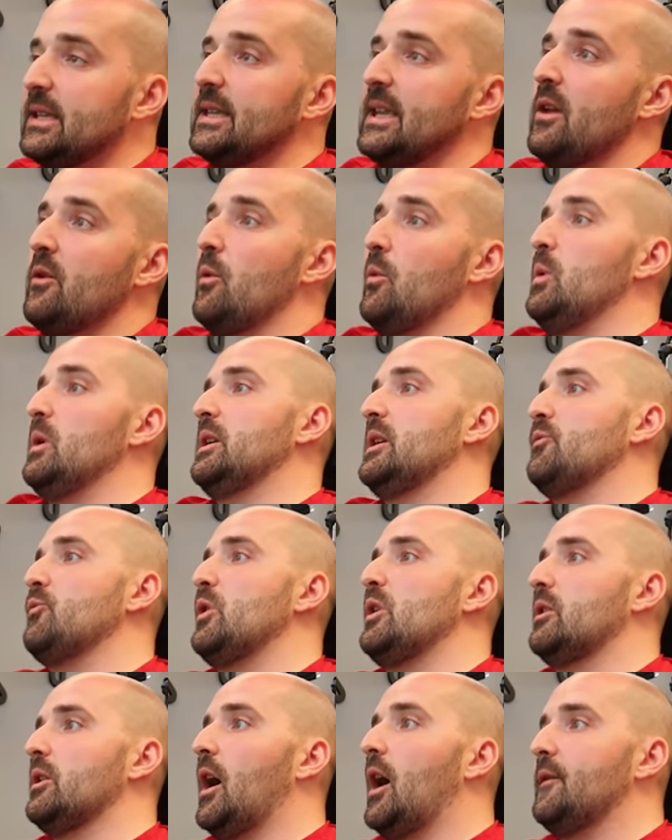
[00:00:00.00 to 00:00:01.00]
steering wheel in
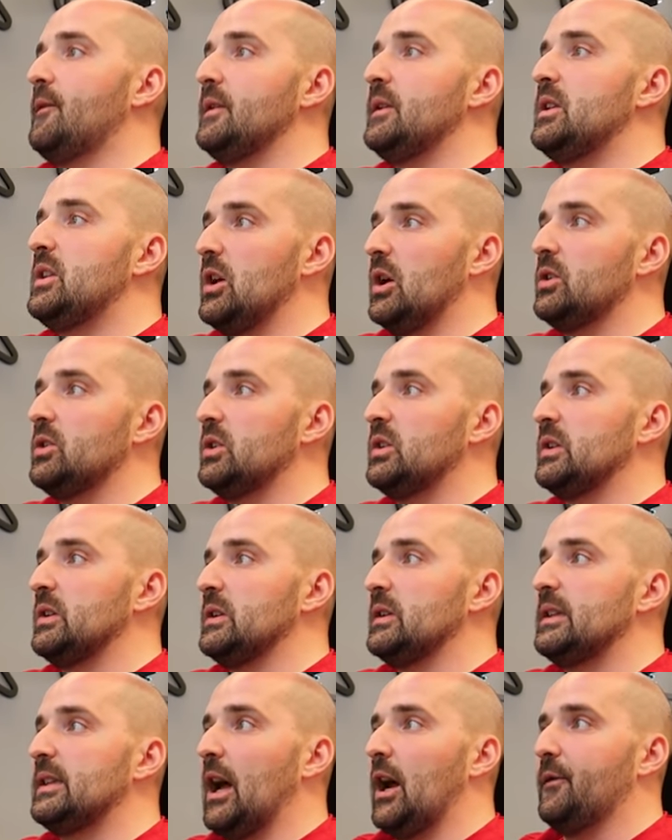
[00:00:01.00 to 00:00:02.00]
real life does
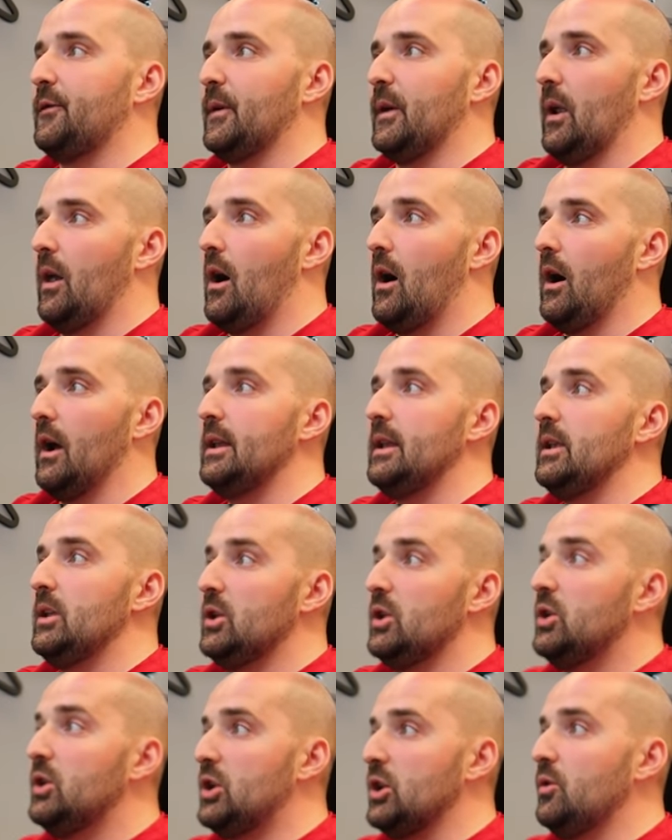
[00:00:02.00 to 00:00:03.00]
self align.
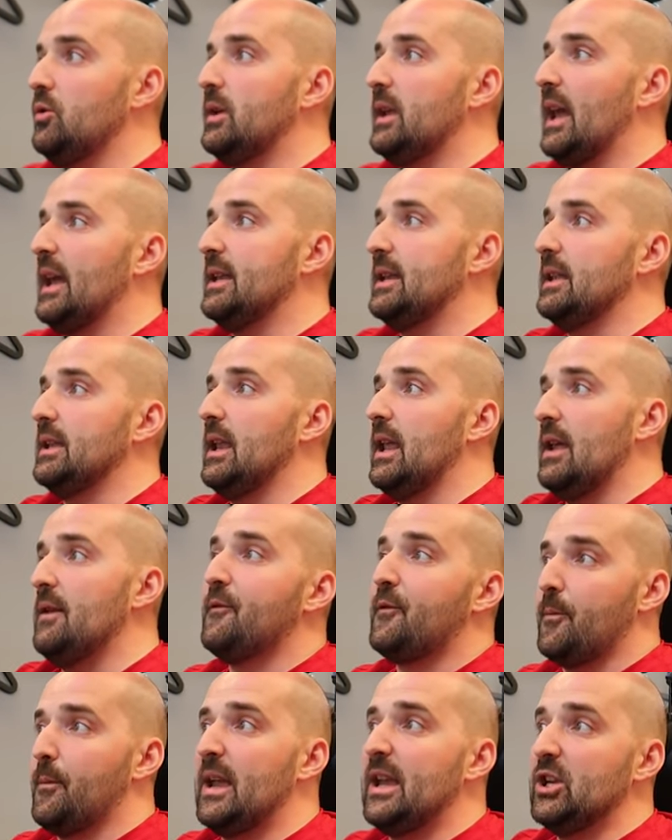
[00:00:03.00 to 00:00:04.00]
You do get
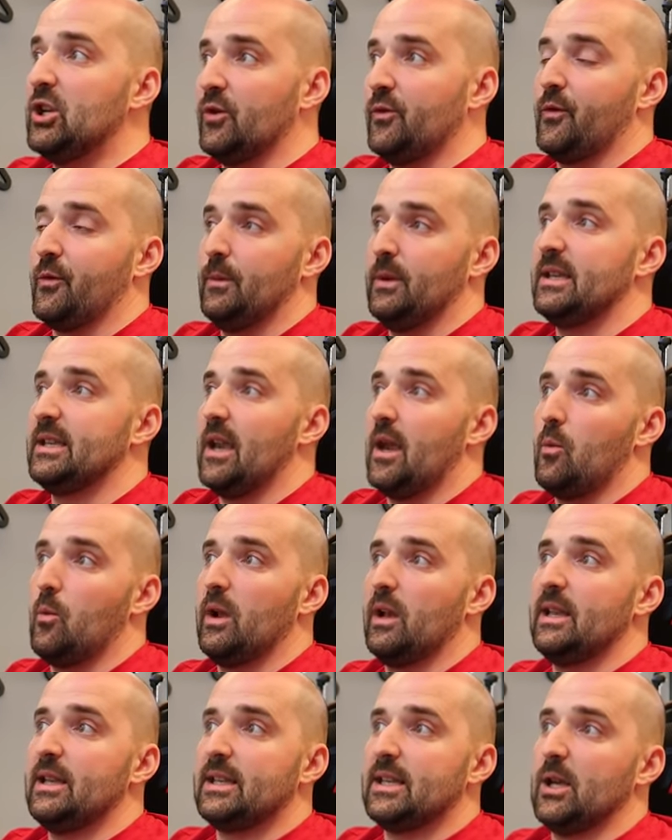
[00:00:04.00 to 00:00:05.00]
information from the steering
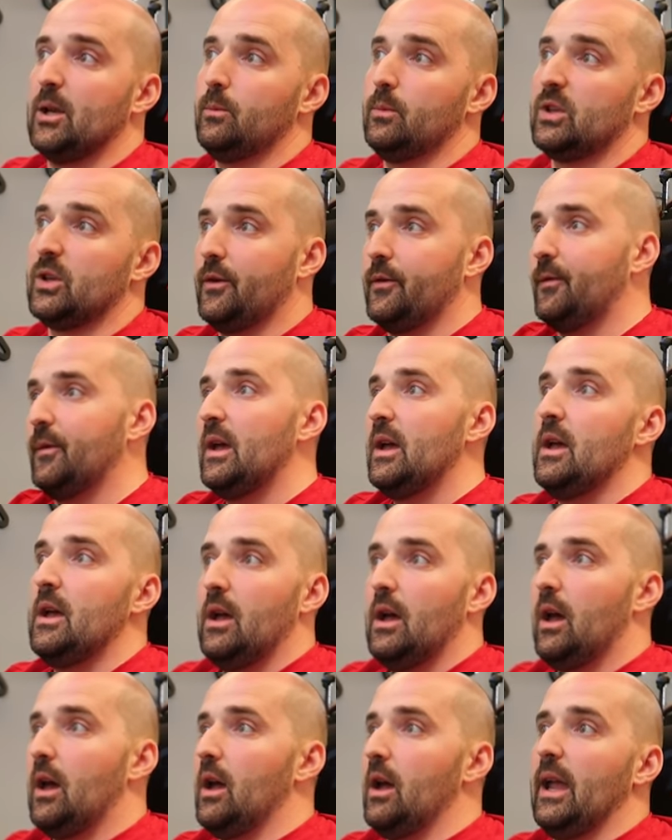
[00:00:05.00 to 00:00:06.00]
wheel in terms of
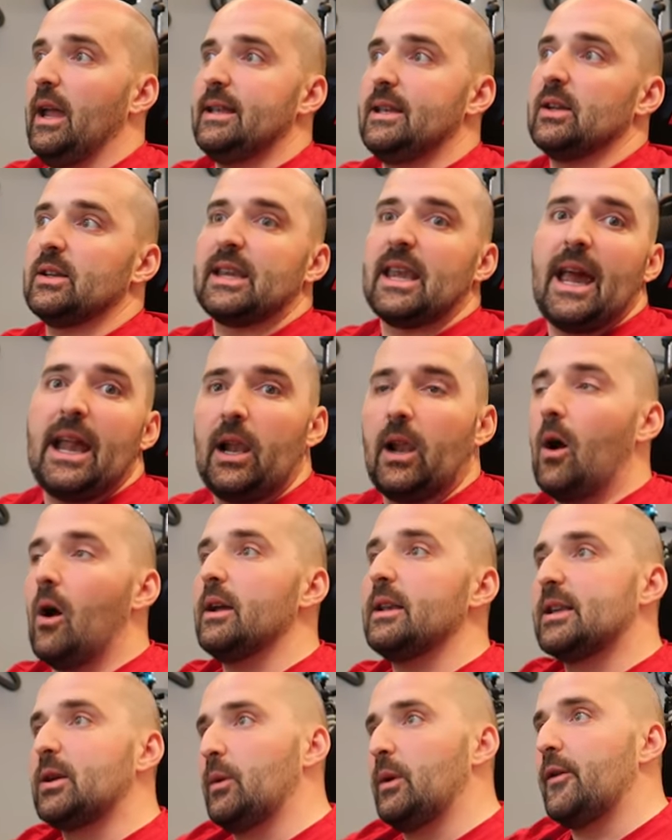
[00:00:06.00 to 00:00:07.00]
uh, it does get
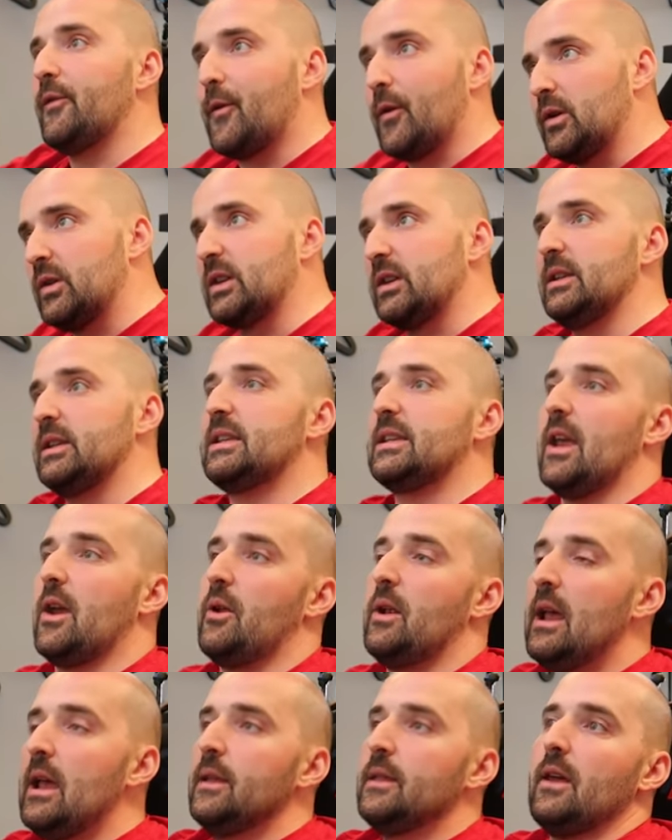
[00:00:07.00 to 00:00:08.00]
lighter when the front's under
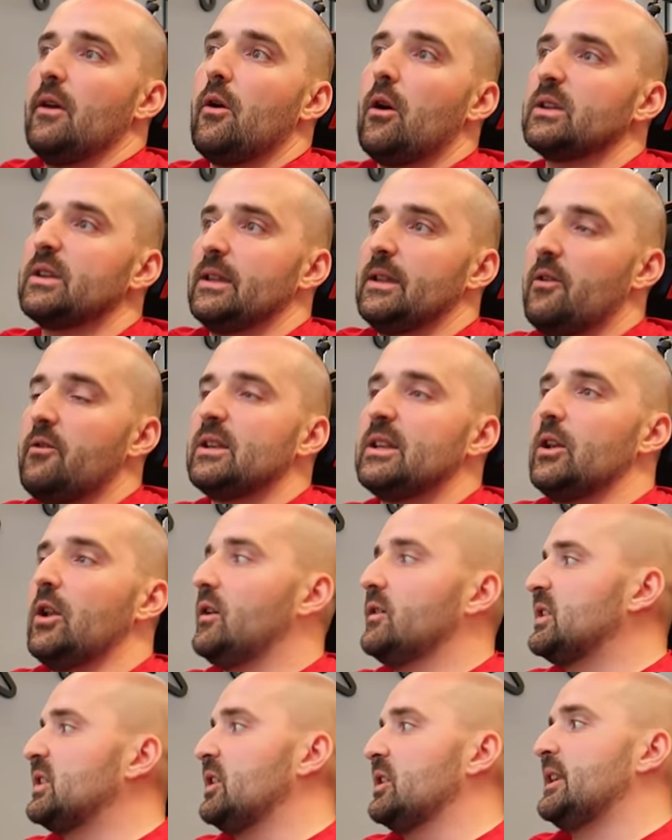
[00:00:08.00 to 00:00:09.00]
steering. There, are, there is a lot
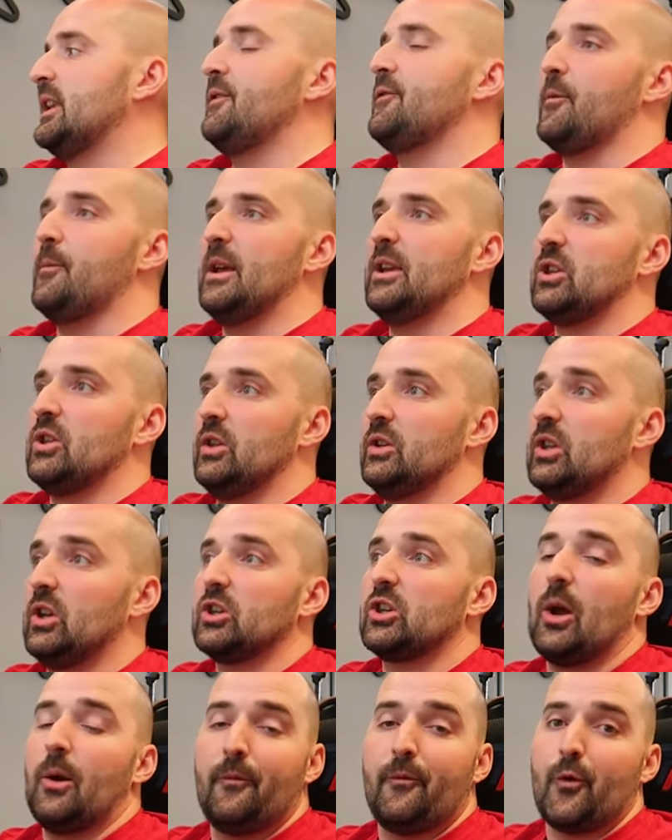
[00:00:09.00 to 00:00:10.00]
of subtle information that
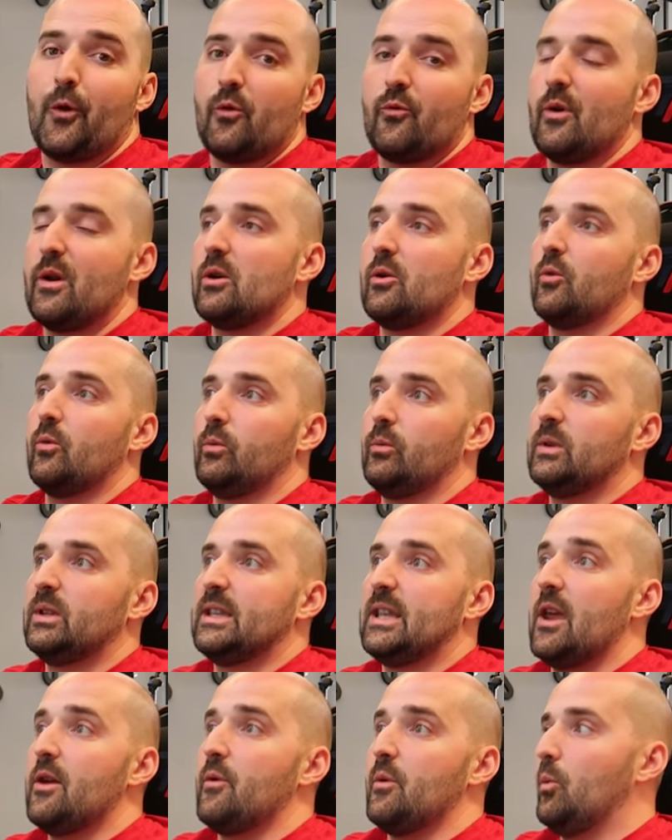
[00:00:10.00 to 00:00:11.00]
does come through a real
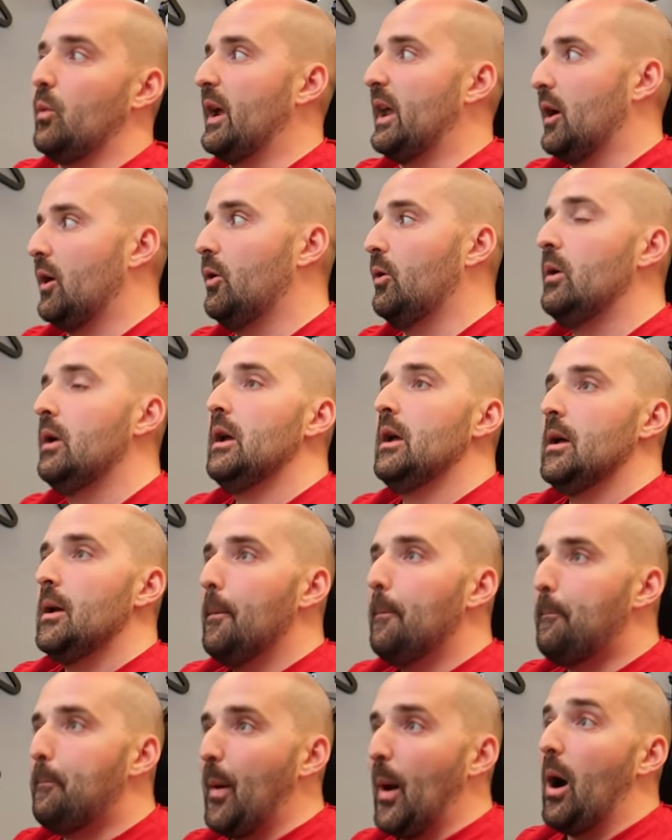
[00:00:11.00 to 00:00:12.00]
steering wheel,
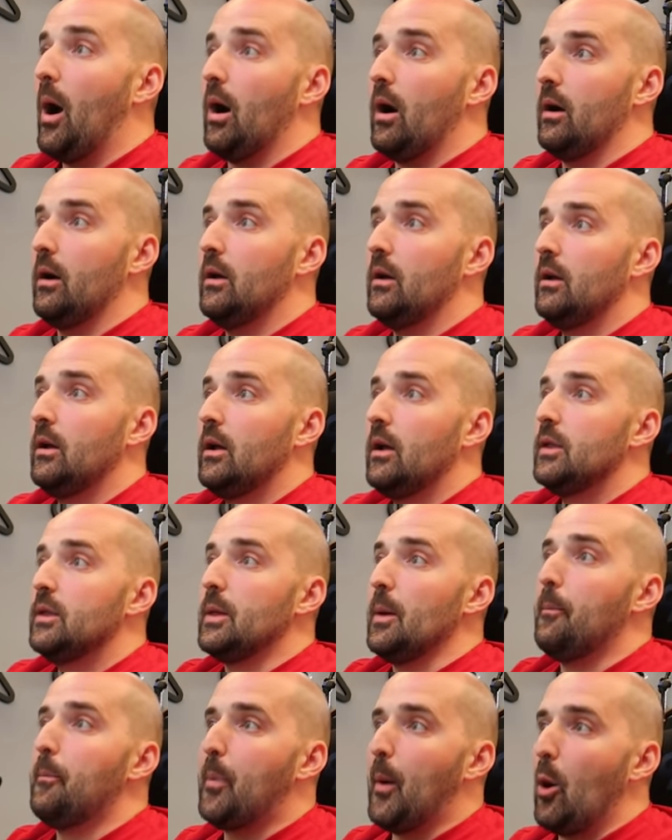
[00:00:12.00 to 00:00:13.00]
but
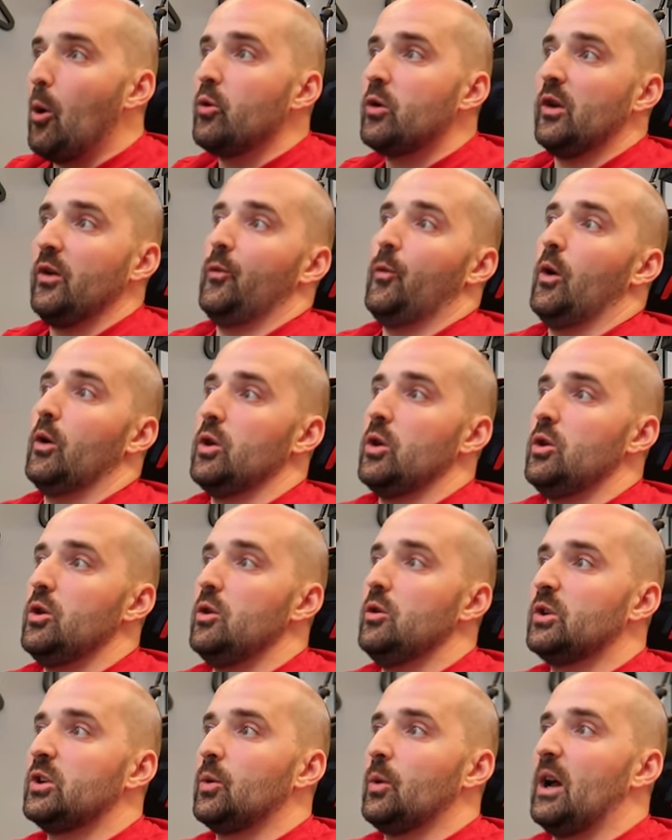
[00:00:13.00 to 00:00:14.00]
the bulk of what you
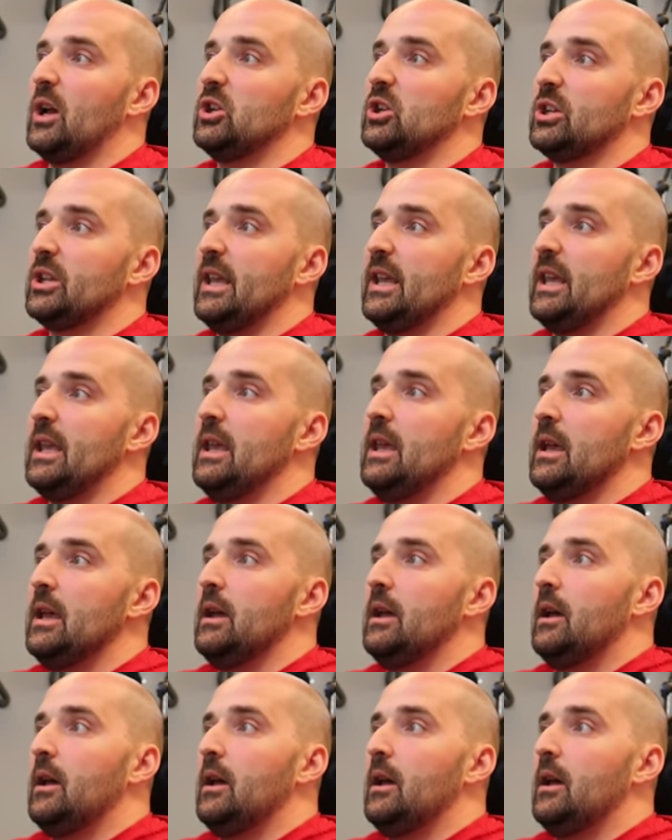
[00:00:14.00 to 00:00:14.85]
use to actually